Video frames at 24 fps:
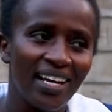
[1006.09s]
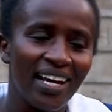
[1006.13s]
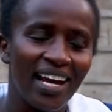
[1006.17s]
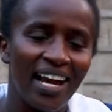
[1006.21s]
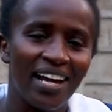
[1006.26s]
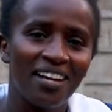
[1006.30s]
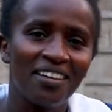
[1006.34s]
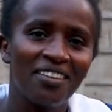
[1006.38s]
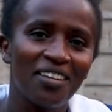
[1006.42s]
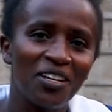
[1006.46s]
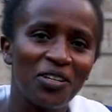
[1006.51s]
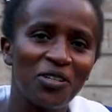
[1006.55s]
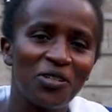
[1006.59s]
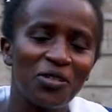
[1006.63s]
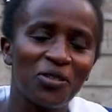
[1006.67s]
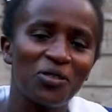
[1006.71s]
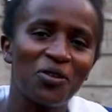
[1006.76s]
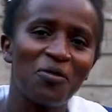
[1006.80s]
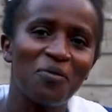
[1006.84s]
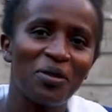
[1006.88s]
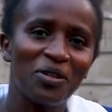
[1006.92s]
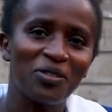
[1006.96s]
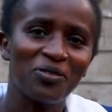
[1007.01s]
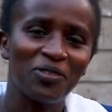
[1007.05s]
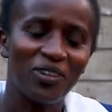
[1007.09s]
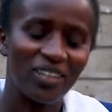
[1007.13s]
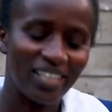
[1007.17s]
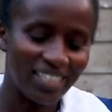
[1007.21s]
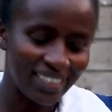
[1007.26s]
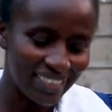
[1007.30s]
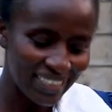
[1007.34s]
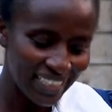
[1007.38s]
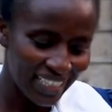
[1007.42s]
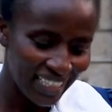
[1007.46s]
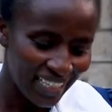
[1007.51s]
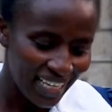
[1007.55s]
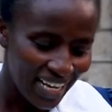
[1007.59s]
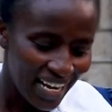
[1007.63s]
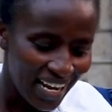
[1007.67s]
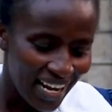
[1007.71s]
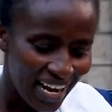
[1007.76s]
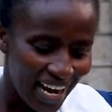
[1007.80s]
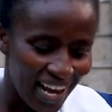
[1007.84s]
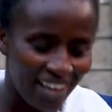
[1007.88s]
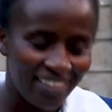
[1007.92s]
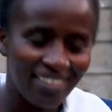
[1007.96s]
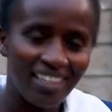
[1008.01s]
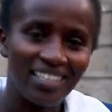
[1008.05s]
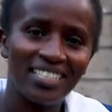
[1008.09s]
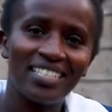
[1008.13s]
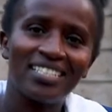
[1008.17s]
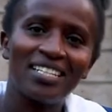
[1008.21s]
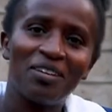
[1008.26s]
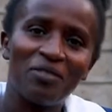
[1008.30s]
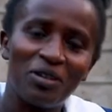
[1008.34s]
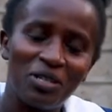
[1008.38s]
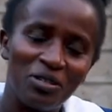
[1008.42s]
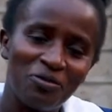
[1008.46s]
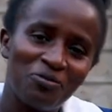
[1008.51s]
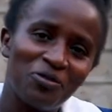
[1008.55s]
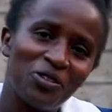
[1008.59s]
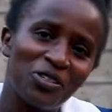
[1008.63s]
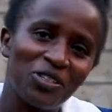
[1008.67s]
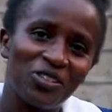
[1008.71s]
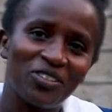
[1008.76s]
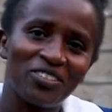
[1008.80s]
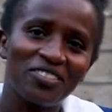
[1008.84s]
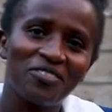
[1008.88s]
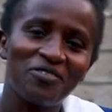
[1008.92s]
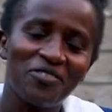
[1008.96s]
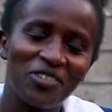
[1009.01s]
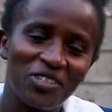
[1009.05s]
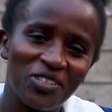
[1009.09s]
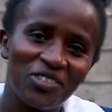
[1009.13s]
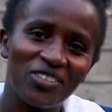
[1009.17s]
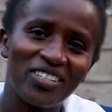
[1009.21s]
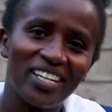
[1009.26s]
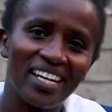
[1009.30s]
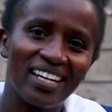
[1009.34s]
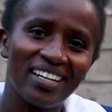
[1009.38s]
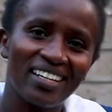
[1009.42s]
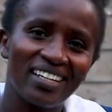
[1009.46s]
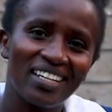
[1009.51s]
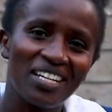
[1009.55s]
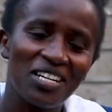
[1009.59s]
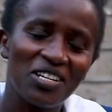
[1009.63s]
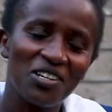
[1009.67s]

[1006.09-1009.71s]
And thank you so much for listening. And that is our devotion for today.